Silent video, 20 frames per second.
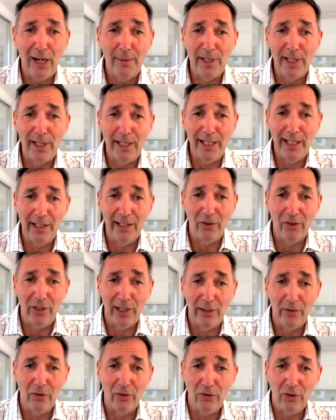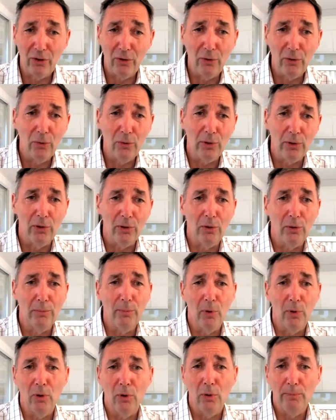many kids go to school or,
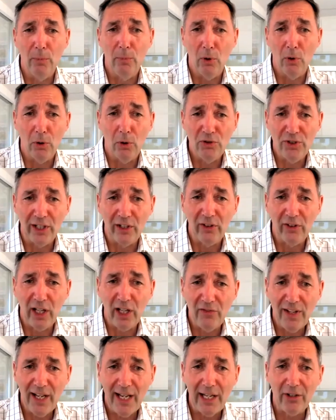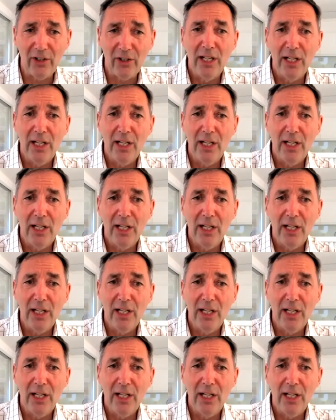or, or things like that.